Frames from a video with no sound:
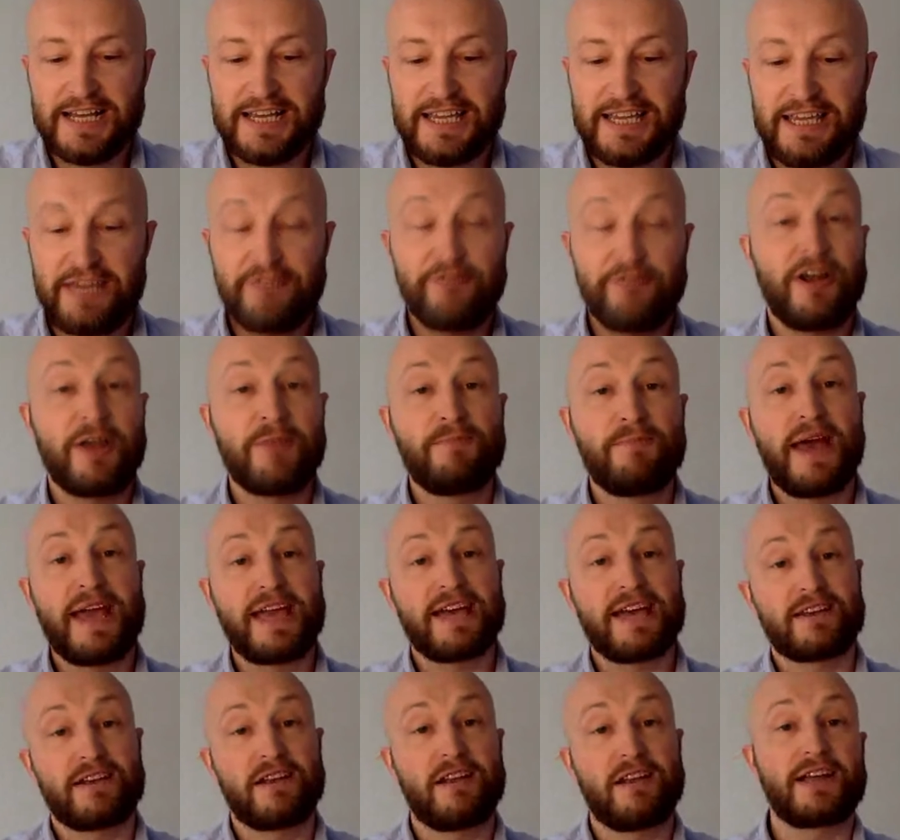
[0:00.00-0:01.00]
If I may,
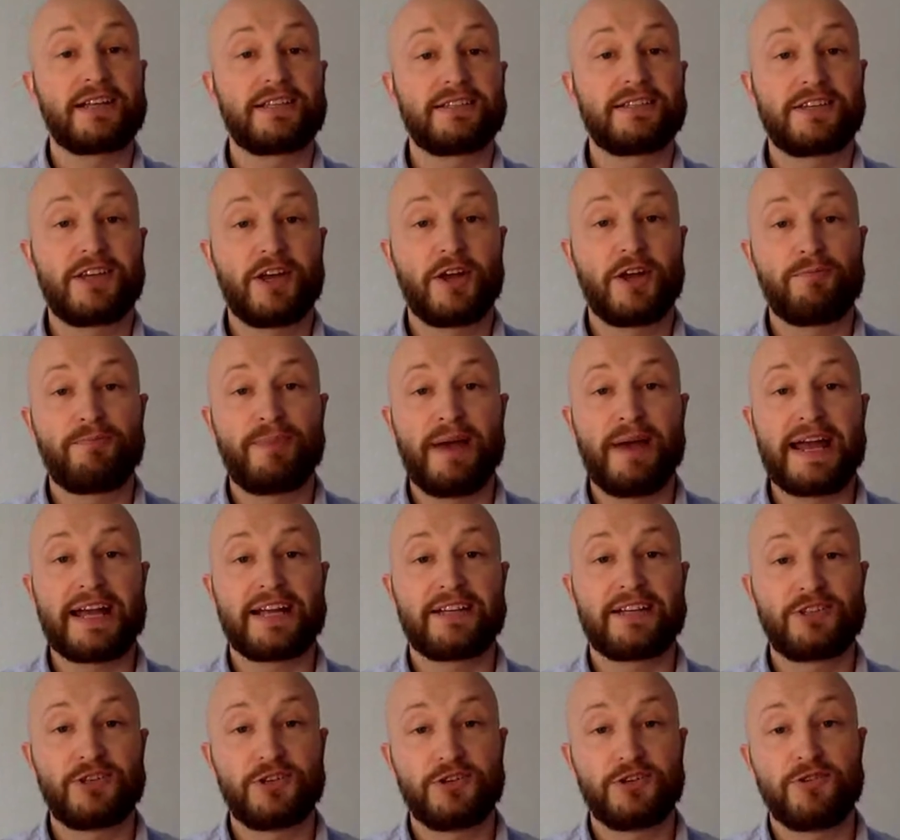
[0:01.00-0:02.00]
I'd like to go back
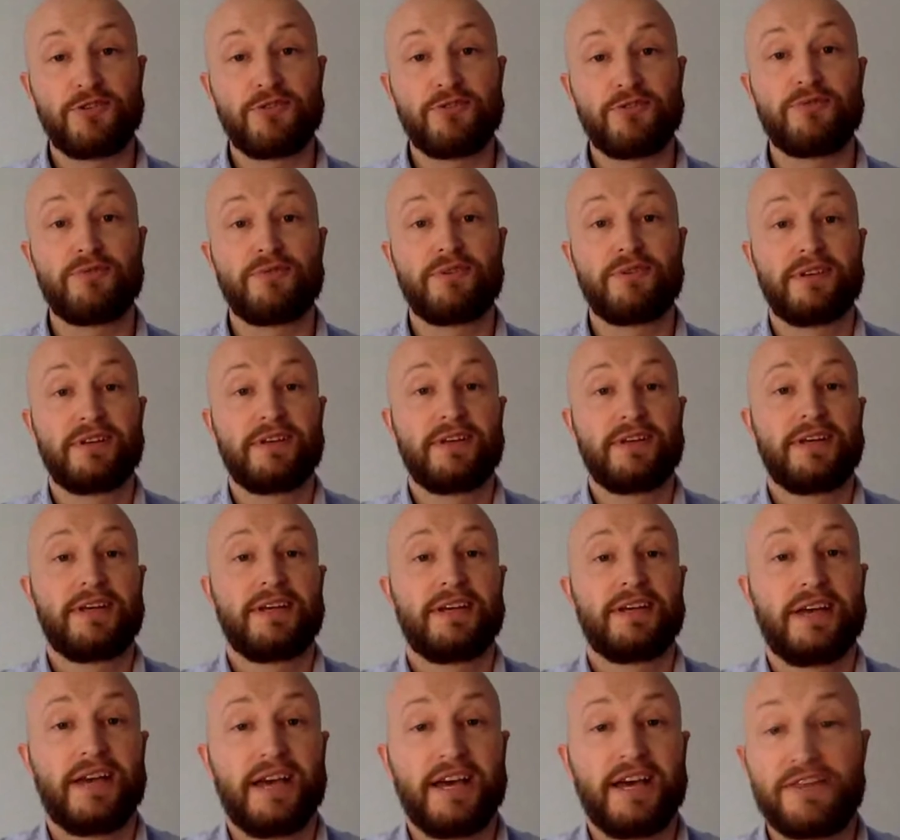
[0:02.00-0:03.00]
to
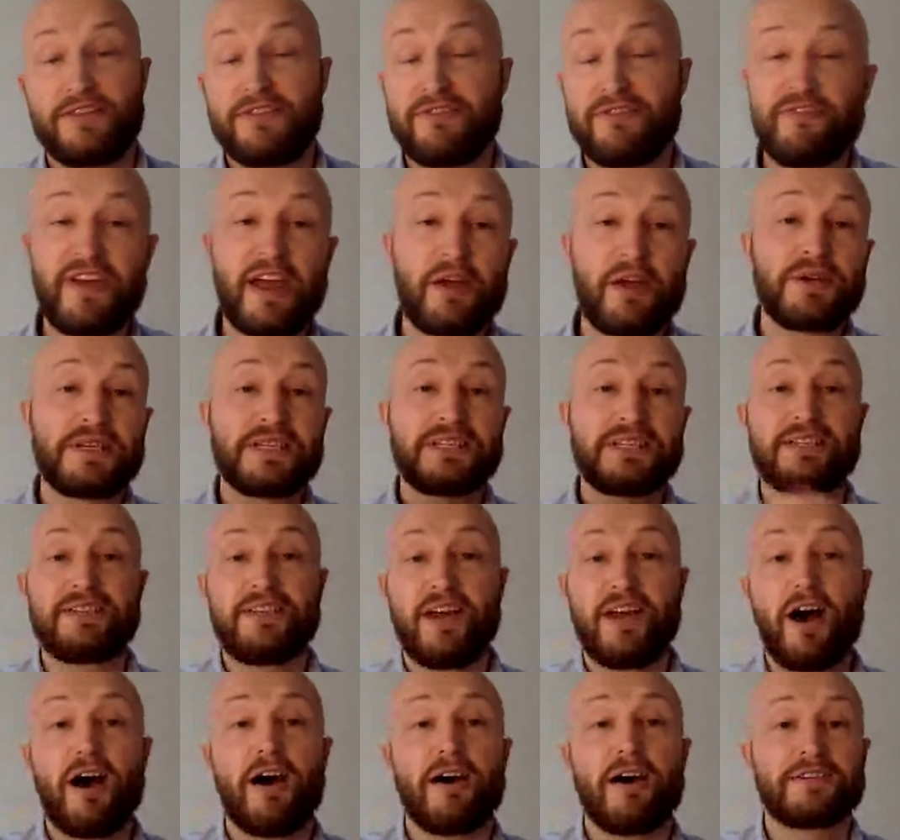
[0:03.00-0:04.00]
the very
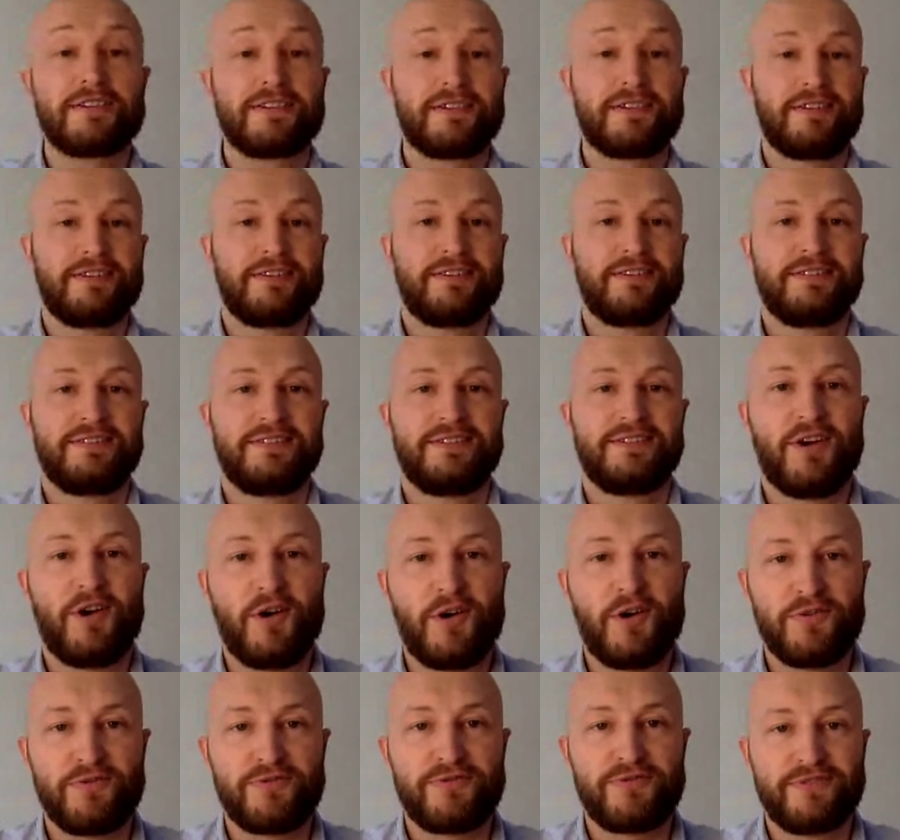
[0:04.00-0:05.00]
start
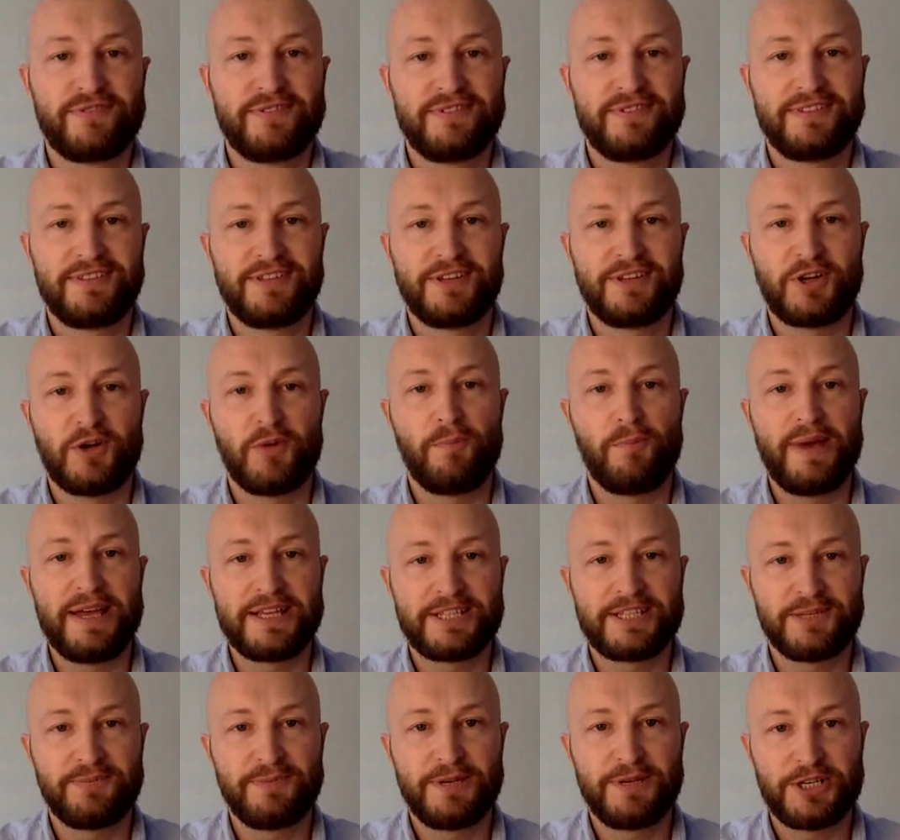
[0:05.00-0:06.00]
of the
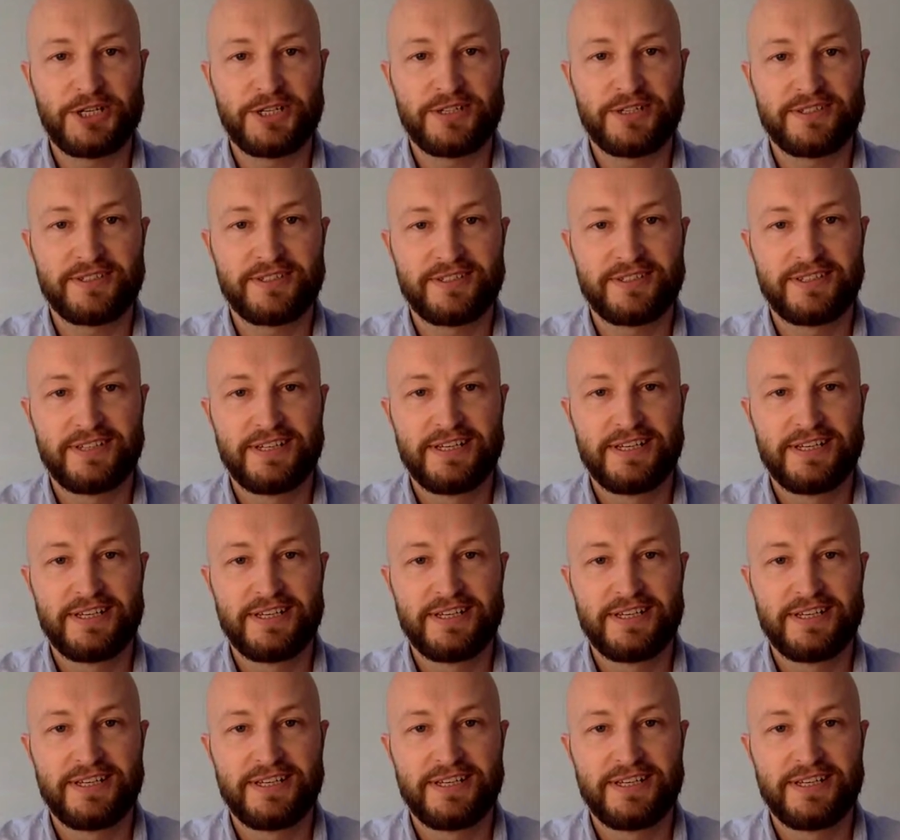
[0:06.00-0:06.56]
Gombessa missions.